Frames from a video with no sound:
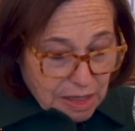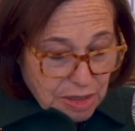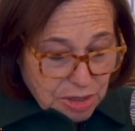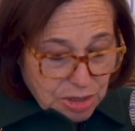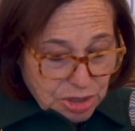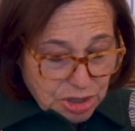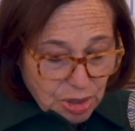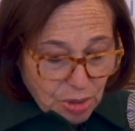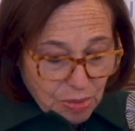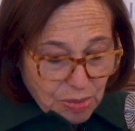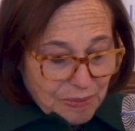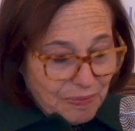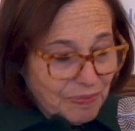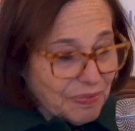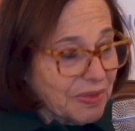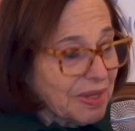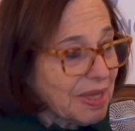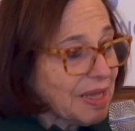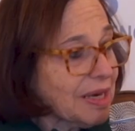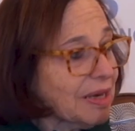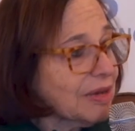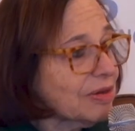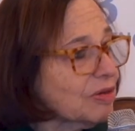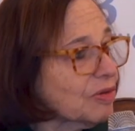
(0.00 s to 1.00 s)
So
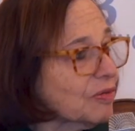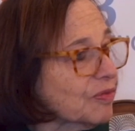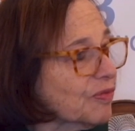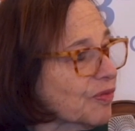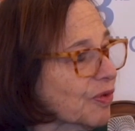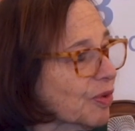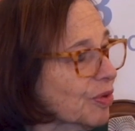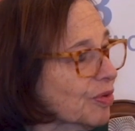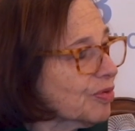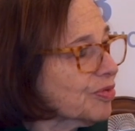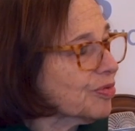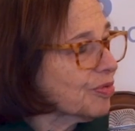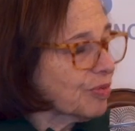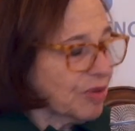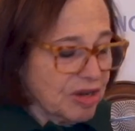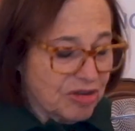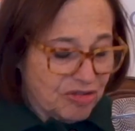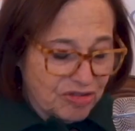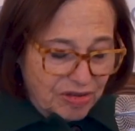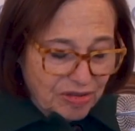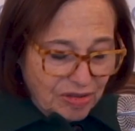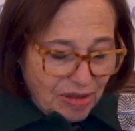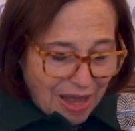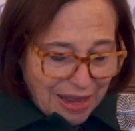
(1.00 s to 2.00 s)
in a diverse
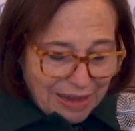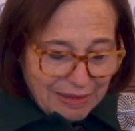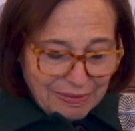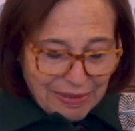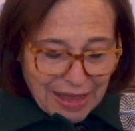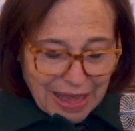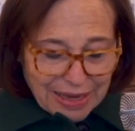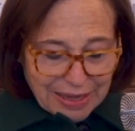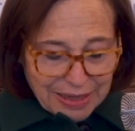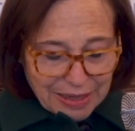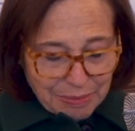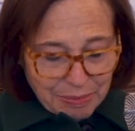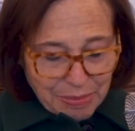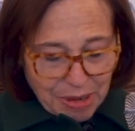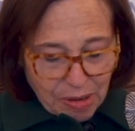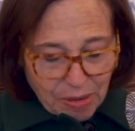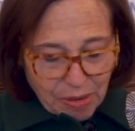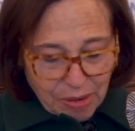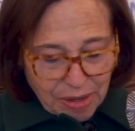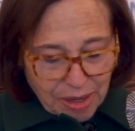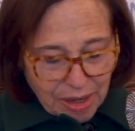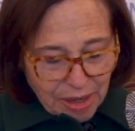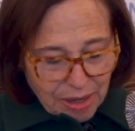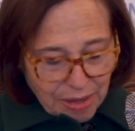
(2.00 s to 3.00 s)
region like Latin
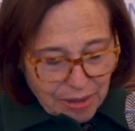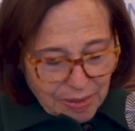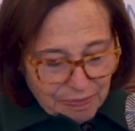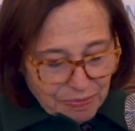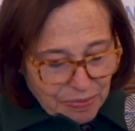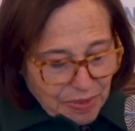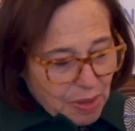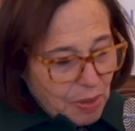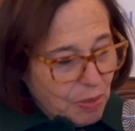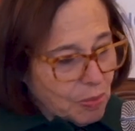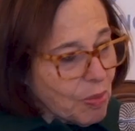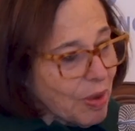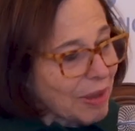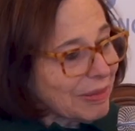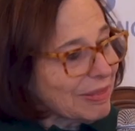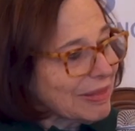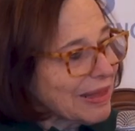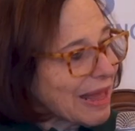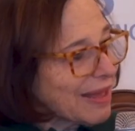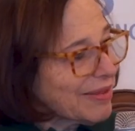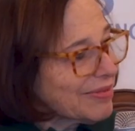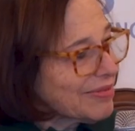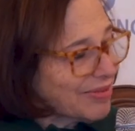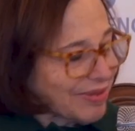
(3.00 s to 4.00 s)
America, what
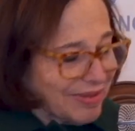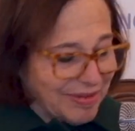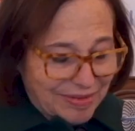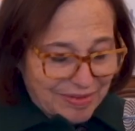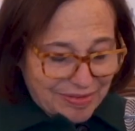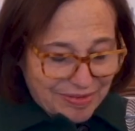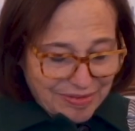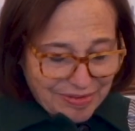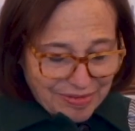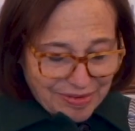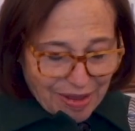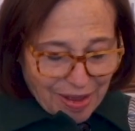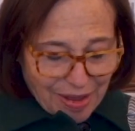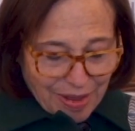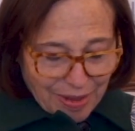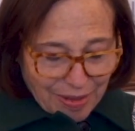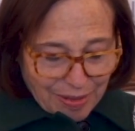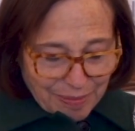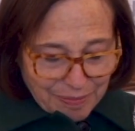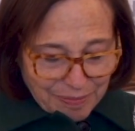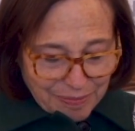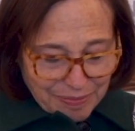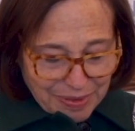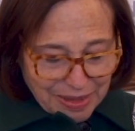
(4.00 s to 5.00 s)
lessons
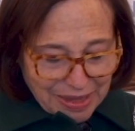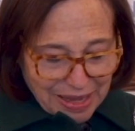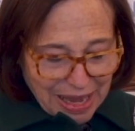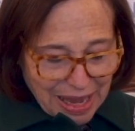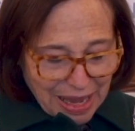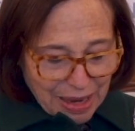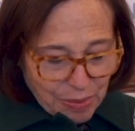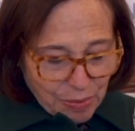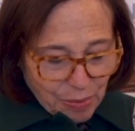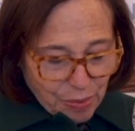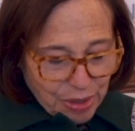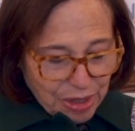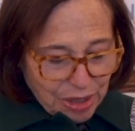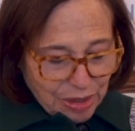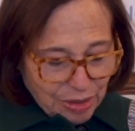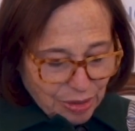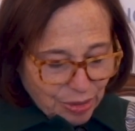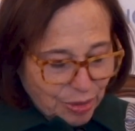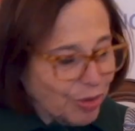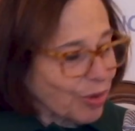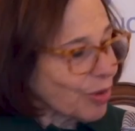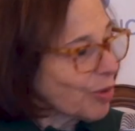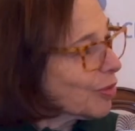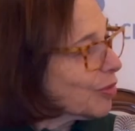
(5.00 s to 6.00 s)
can we
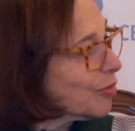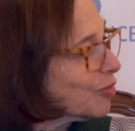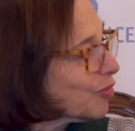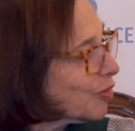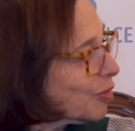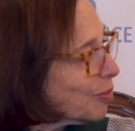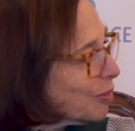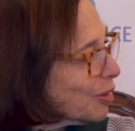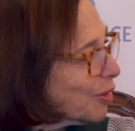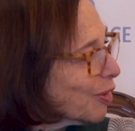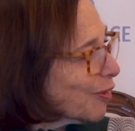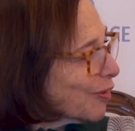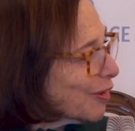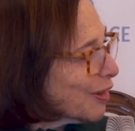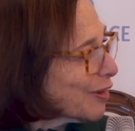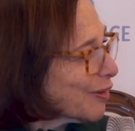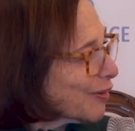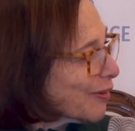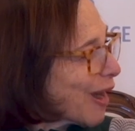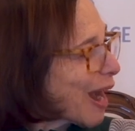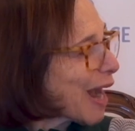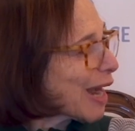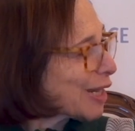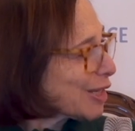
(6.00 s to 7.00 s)
learn from your
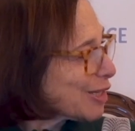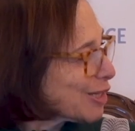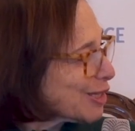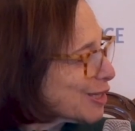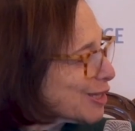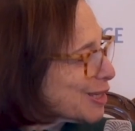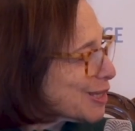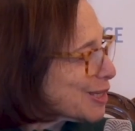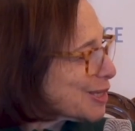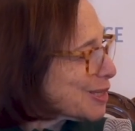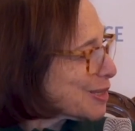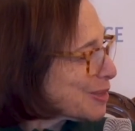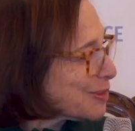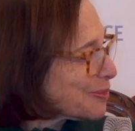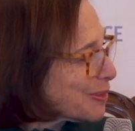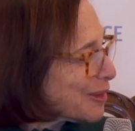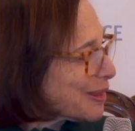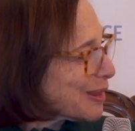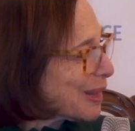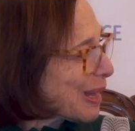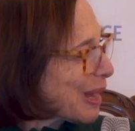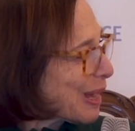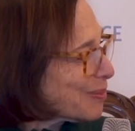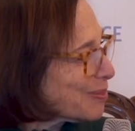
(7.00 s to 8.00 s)
interactions
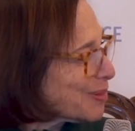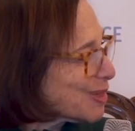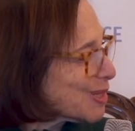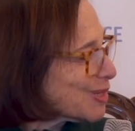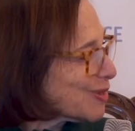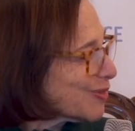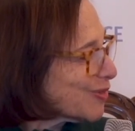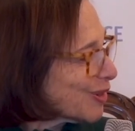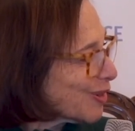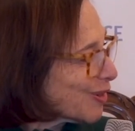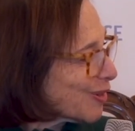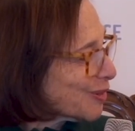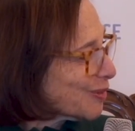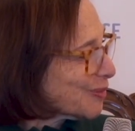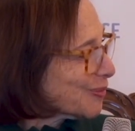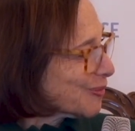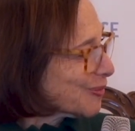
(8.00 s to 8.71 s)
with the hemisphere?